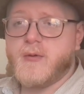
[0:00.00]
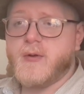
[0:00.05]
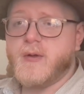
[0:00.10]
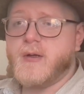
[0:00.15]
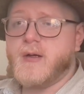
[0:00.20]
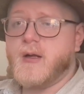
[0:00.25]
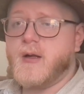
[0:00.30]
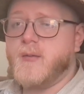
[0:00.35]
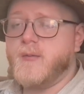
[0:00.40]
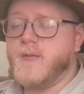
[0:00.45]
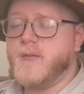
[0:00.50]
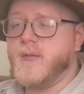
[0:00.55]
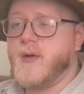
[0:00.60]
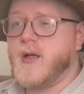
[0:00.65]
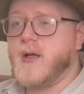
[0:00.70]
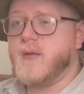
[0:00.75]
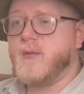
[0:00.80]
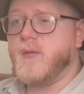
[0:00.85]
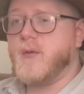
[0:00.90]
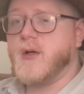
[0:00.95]
But I
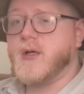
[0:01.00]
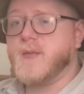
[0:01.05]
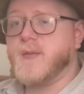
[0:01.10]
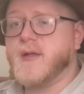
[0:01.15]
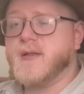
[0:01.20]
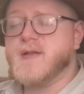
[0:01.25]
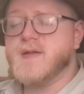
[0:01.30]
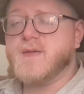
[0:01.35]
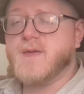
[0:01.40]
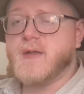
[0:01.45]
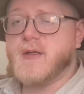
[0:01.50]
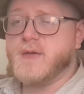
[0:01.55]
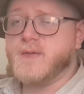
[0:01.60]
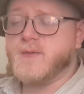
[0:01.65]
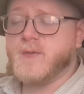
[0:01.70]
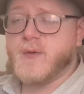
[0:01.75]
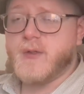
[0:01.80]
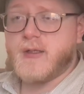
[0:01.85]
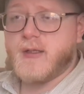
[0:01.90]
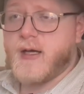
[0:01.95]
wanted to make this video
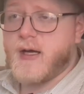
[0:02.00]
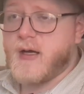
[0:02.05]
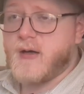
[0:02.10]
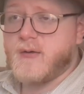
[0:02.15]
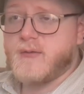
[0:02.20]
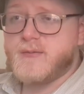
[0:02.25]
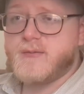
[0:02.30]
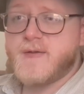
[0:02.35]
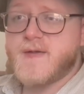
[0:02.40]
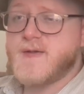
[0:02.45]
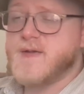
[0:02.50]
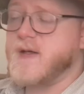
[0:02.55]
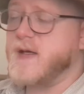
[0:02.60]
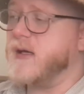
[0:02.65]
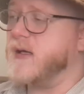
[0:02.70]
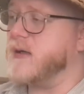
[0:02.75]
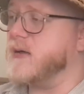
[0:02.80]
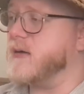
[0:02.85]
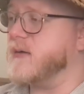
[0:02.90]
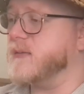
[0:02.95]
for you now to
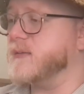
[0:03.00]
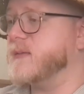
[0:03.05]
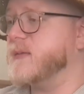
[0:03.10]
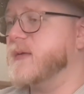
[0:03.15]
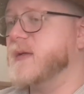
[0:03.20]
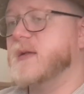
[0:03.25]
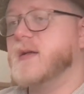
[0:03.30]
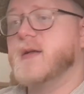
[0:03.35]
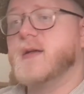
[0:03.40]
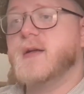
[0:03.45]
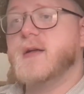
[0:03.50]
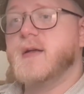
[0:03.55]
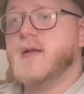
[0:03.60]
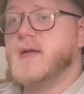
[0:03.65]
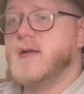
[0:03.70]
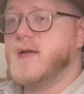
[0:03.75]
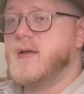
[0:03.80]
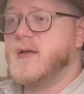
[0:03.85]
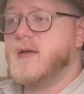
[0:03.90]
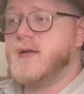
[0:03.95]
say, you know,
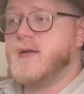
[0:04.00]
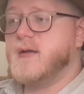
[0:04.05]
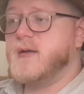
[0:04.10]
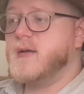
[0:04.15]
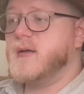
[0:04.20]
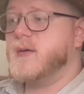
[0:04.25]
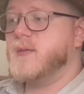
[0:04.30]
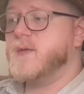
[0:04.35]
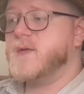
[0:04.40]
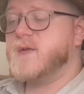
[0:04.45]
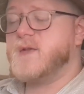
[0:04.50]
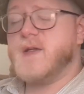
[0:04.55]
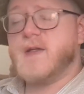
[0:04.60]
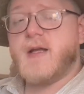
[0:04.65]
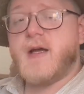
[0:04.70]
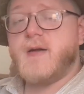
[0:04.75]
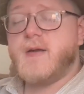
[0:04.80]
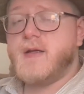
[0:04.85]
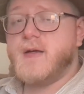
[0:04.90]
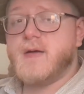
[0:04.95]

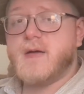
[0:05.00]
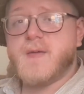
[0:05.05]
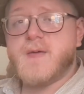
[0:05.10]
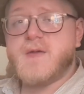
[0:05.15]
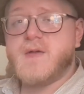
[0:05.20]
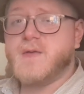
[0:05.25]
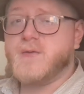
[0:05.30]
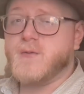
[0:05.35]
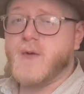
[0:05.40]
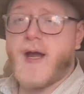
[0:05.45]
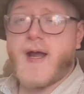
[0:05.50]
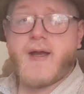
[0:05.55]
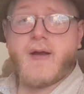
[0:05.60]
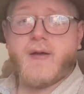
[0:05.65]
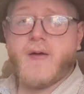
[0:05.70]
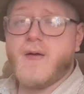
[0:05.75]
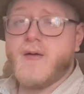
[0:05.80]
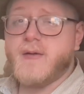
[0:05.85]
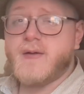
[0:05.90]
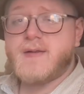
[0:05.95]
still out here, I'm still
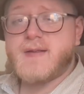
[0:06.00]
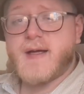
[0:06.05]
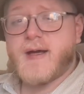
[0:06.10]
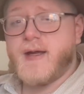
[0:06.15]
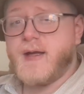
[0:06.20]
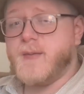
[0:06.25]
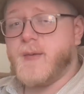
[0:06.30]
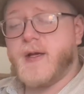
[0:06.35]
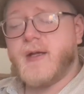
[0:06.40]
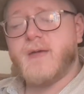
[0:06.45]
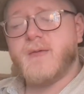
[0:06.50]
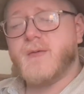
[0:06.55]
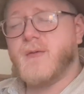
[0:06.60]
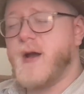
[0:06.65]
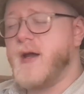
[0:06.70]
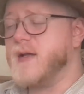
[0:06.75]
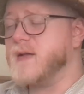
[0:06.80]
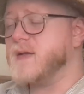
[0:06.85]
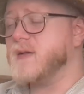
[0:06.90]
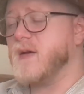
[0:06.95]
writing all the time. I can
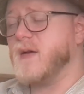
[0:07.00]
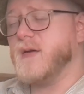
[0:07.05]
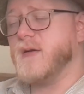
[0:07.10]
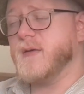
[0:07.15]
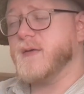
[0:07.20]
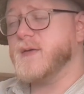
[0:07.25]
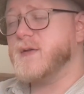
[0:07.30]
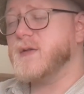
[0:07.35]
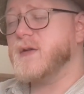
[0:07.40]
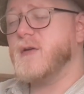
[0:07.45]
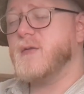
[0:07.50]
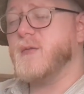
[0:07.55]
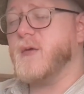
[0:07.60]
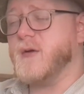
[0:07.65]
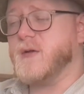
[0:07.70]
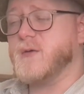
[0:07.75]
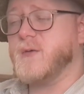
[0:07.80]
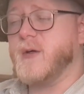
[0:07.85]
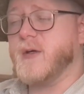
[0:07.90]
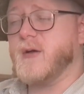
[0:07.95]
write a song so
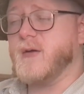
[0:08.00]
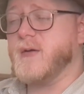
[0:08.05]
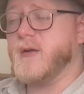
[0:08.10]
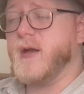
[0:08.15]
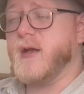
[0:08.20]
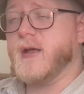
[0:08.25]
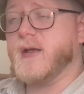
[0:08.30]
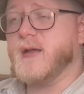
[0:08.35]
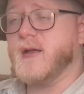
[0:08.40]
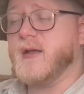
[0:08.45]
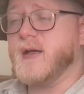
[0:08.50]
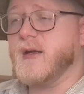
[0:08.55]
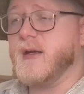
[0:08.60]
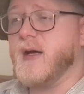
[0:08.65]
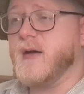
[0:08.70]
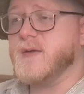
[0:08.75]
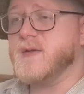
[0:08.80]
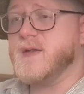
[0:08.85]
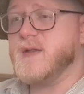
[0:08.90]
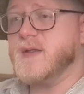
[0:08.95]
much quicker than I can get
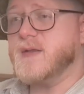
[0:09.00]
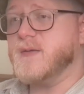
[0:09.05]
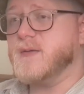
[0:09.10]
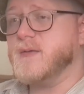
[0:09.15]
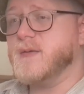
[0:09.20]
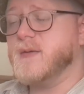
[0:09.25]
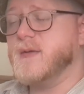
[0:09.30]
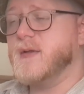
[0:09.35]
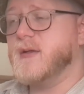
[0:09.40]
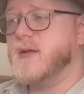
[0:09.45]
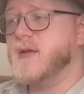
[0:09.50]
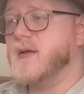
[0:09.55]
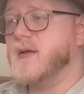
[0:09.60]
it out to you.